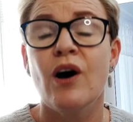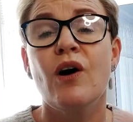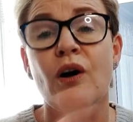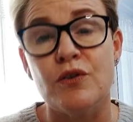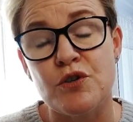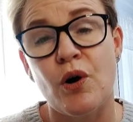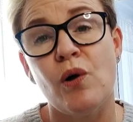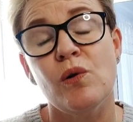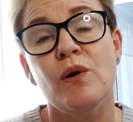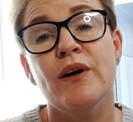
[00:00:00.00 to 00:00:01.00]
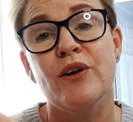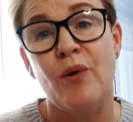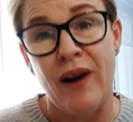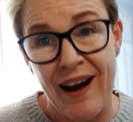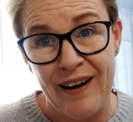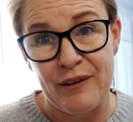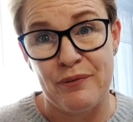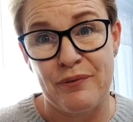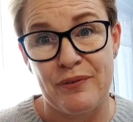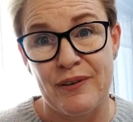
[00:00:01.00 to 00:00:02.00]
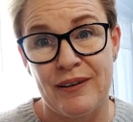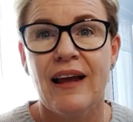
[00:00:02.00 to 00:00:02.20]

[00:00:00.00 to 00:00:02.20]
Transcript: control your life.